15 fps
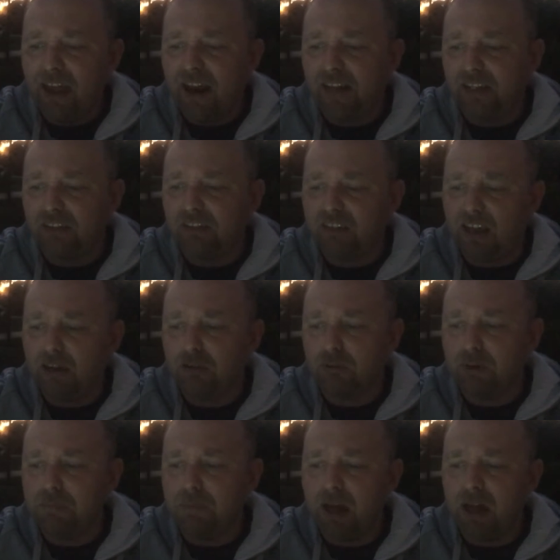an
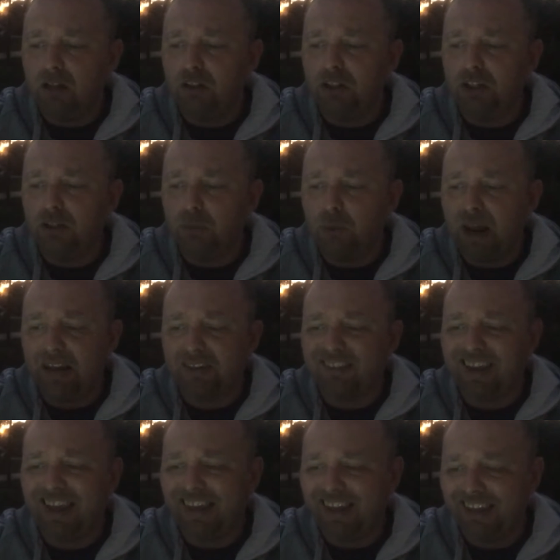accessory Metal Gear
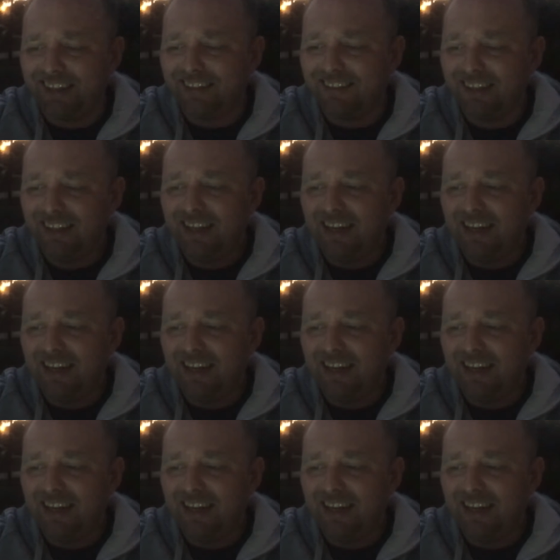Rex head,